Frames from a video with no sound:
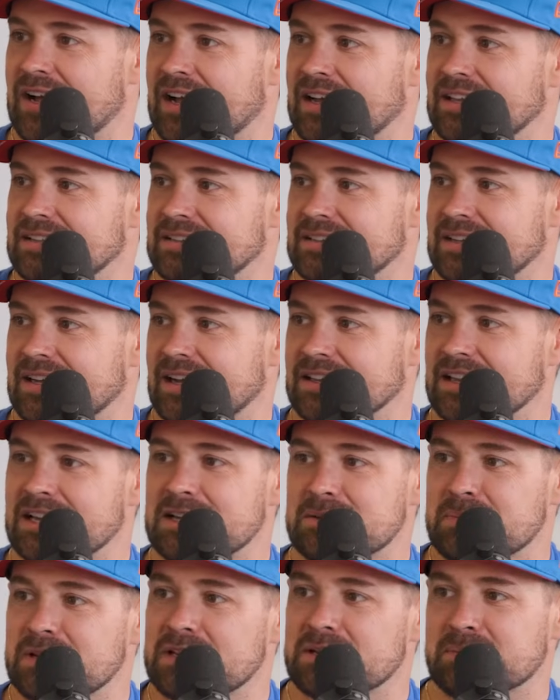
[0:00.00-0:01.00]
I
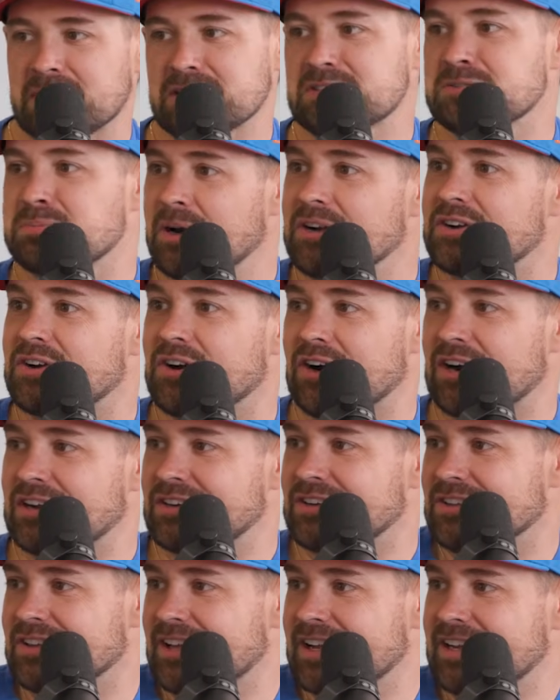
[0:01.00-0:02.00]
like being in my sprint car. I
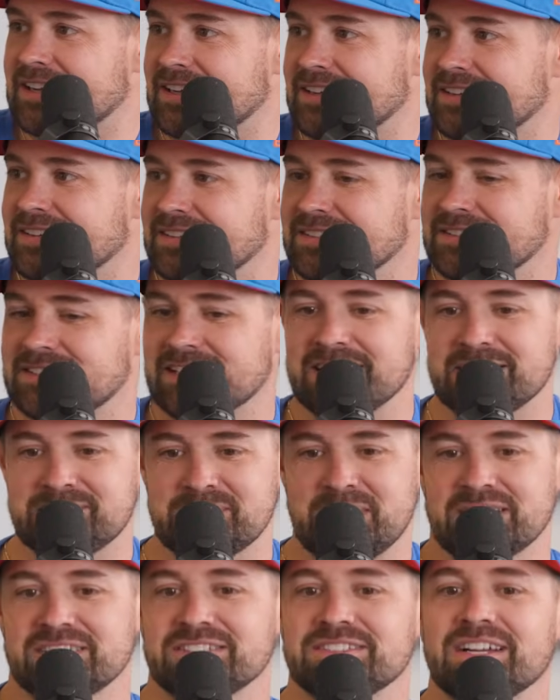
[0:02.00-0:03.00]
don't like taking
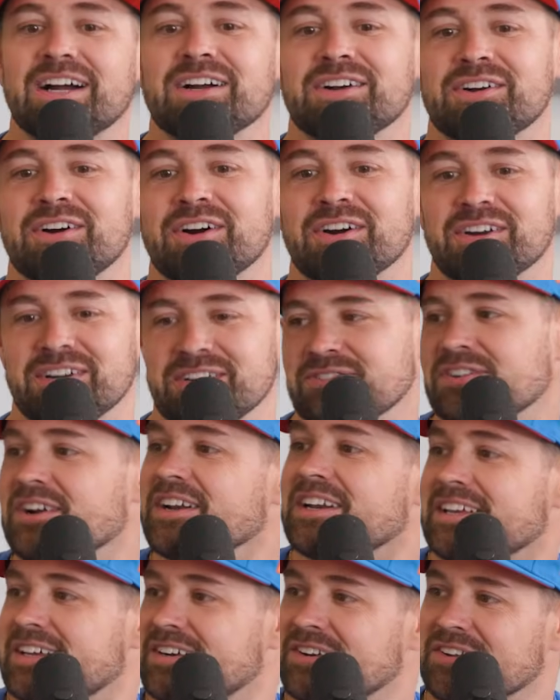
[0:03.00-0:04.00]
my stock car and
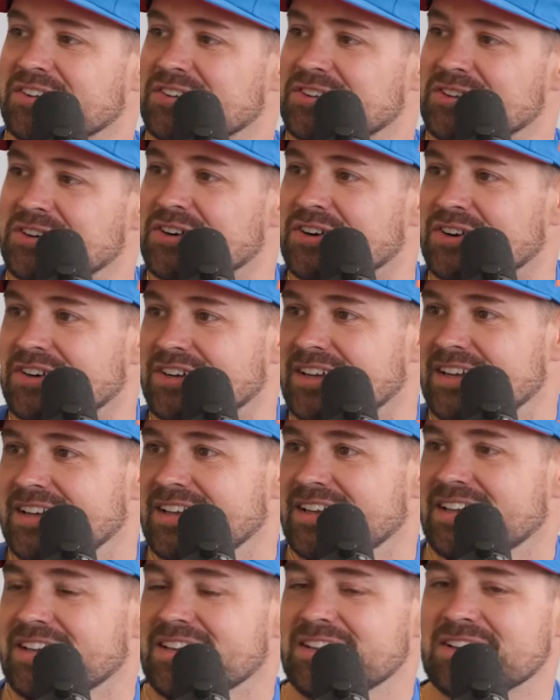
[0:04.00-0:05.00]
running it on dirt,
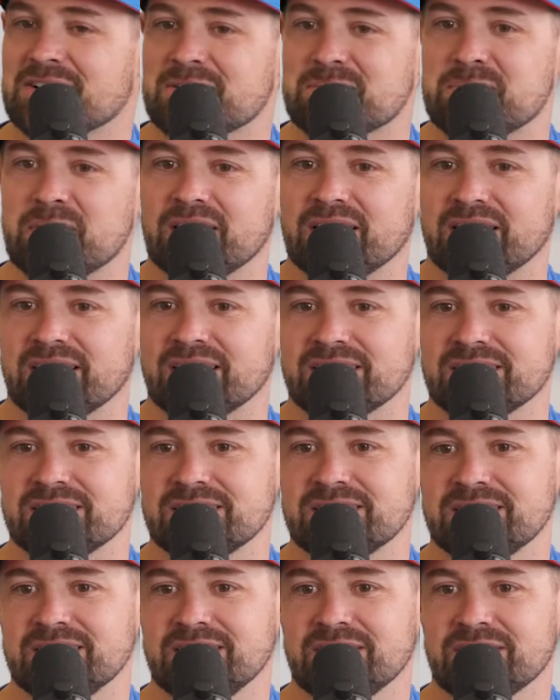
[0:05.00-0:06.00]

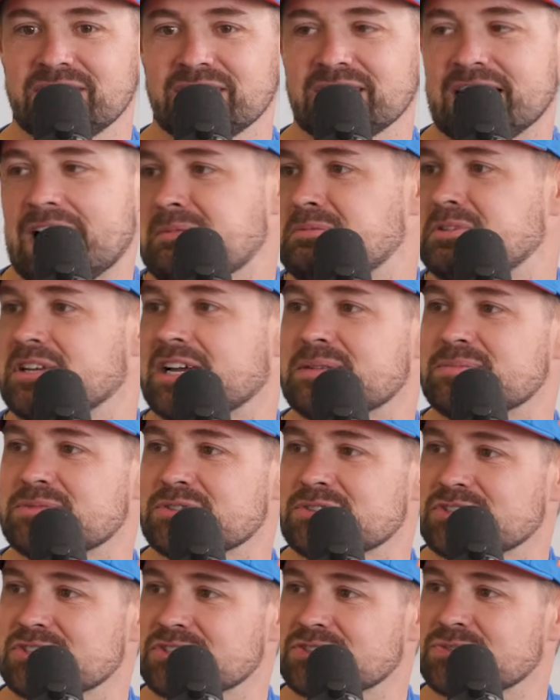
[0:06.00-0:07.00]
because, the lap times
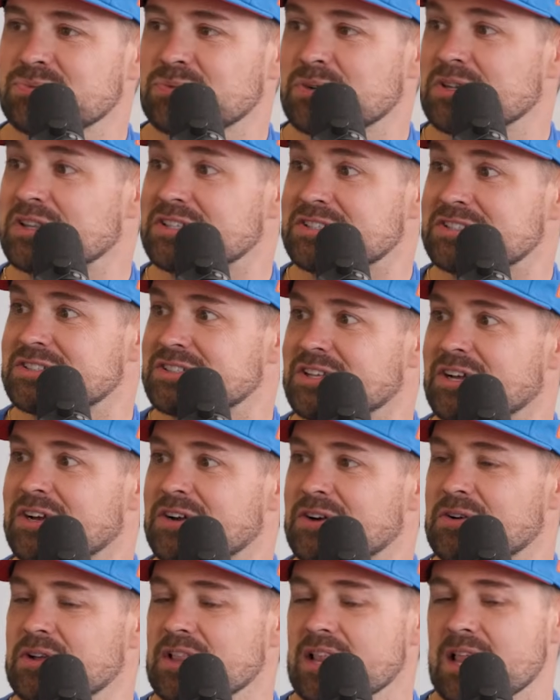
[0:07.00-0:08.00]
are just really
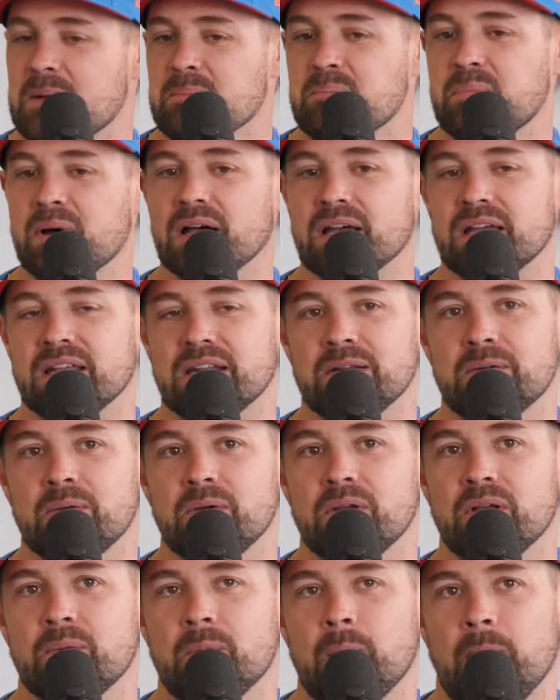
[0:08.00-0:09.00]
slow. But
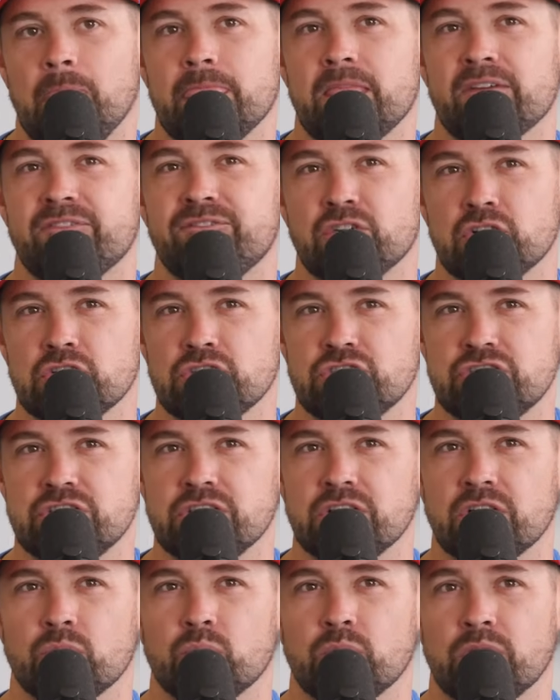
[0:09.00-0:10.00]
the first
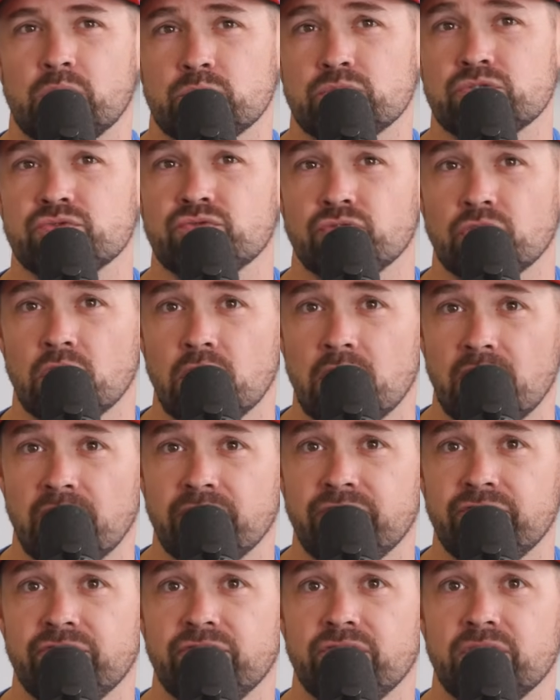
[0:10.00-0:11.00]
year when it was
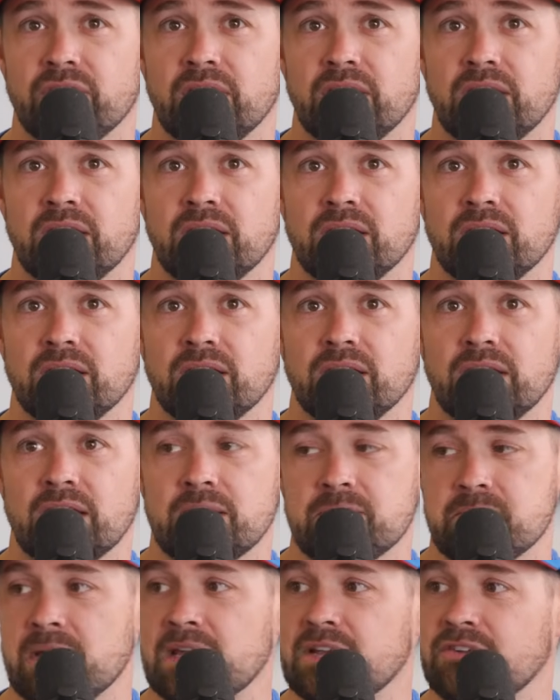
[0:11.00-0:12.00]
rough, it
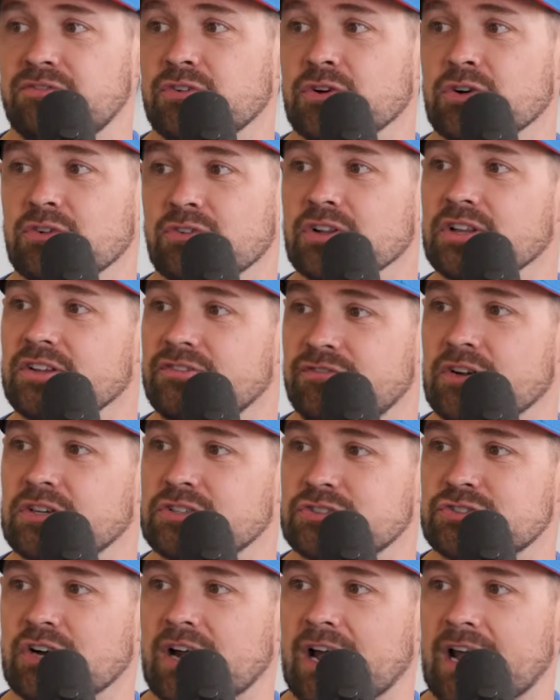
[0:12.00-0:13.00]
made for a really
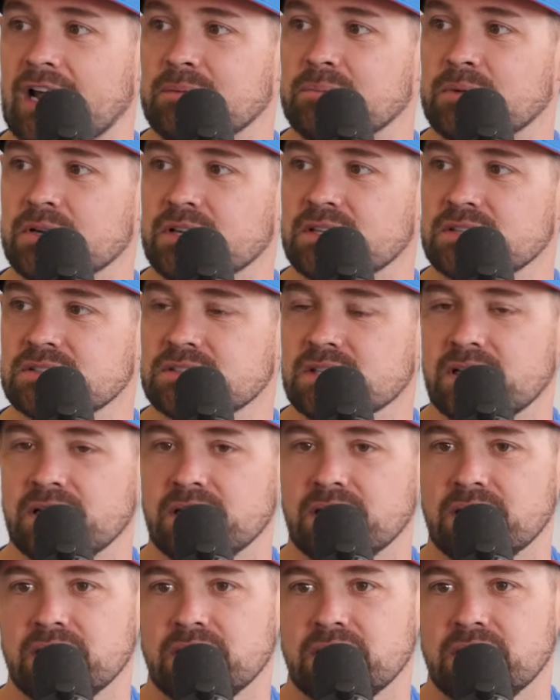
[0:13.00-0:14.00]
fun track, because
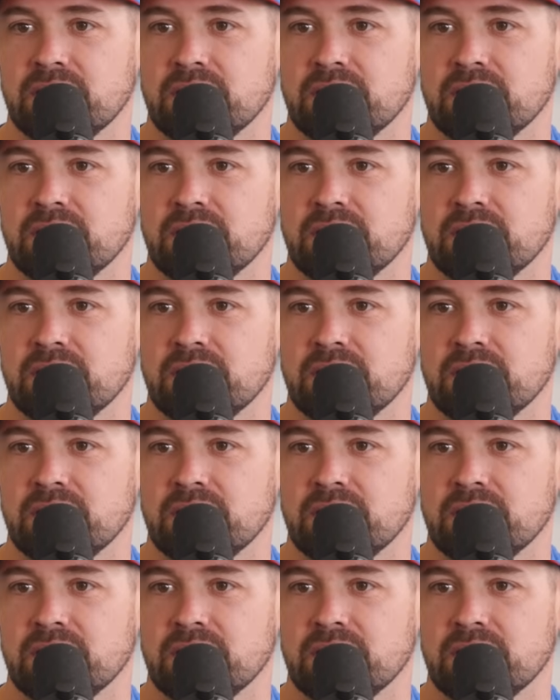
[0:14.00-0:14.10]
like